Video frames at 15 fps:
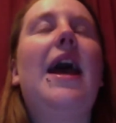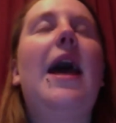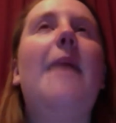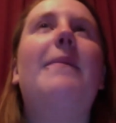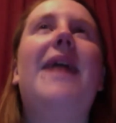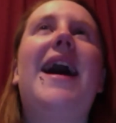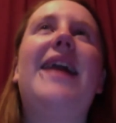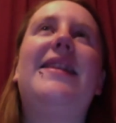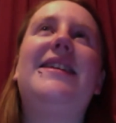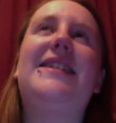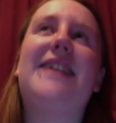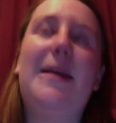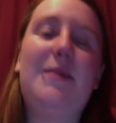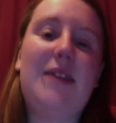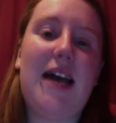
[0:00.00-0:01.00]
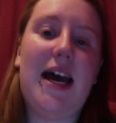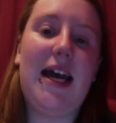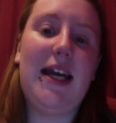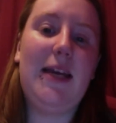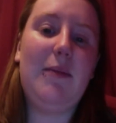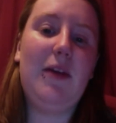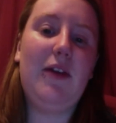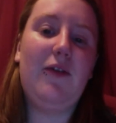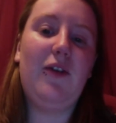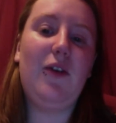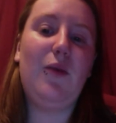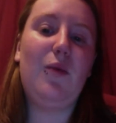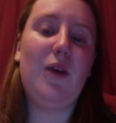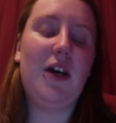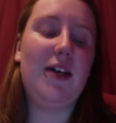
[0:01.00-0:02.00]
but at the same time, if
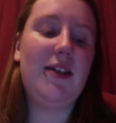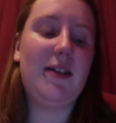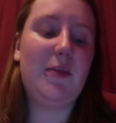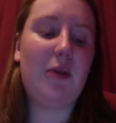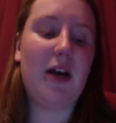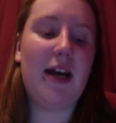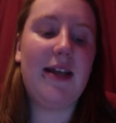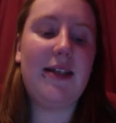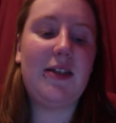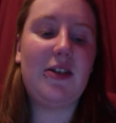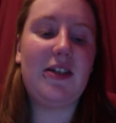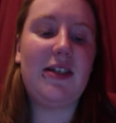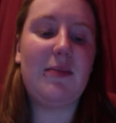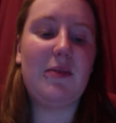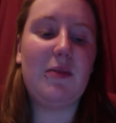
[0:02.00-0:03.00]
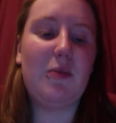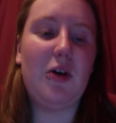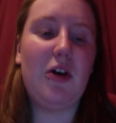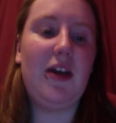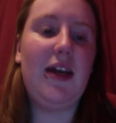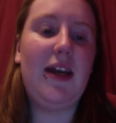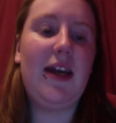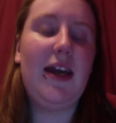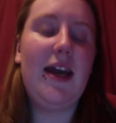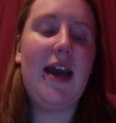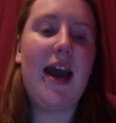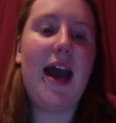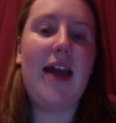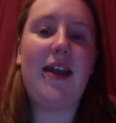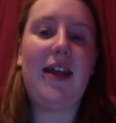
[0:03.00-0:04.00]
you weren't surprised Christmas morning,
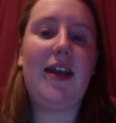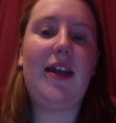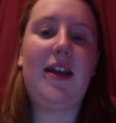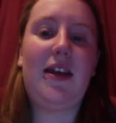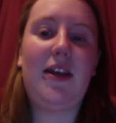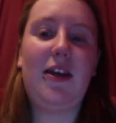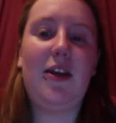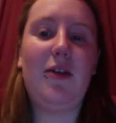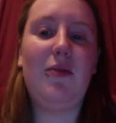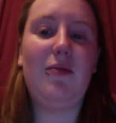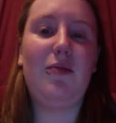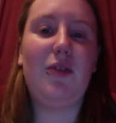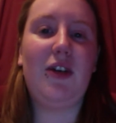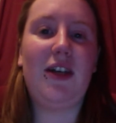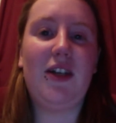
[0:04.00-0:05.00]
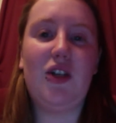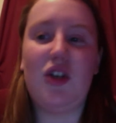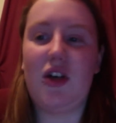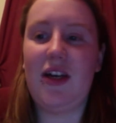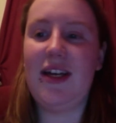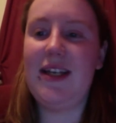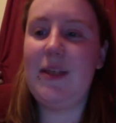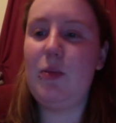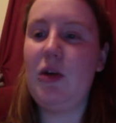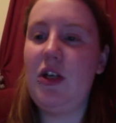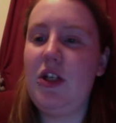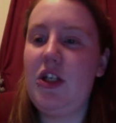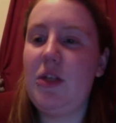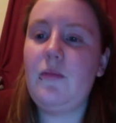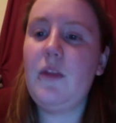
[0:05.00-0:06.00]
I think you wouldn't enjoy it as
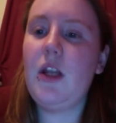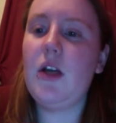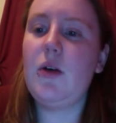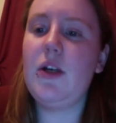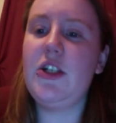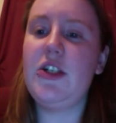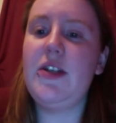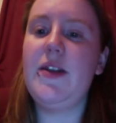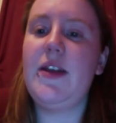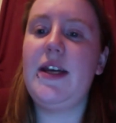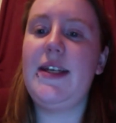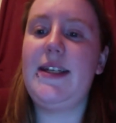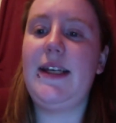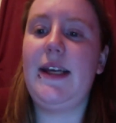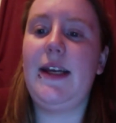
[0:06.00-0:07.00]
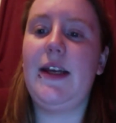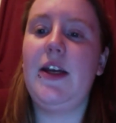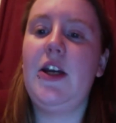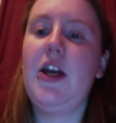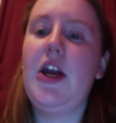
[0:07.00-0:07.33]
much. Question 13.